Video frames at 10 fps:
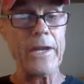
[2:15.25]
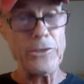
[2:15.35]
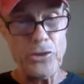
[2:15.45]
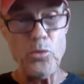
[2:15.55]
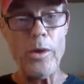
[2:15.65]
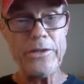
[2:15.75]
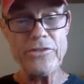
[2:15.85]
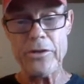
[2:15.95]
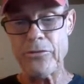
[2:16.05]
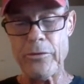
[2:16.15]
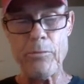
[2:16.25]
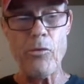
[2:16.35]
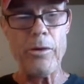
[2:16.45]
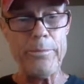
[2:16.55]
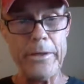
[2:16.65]
I do want to start doing
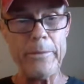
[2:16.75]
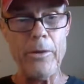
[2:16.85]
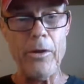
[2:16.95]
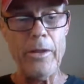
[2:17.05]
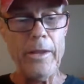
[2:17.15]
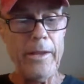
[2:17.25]
more on pickleball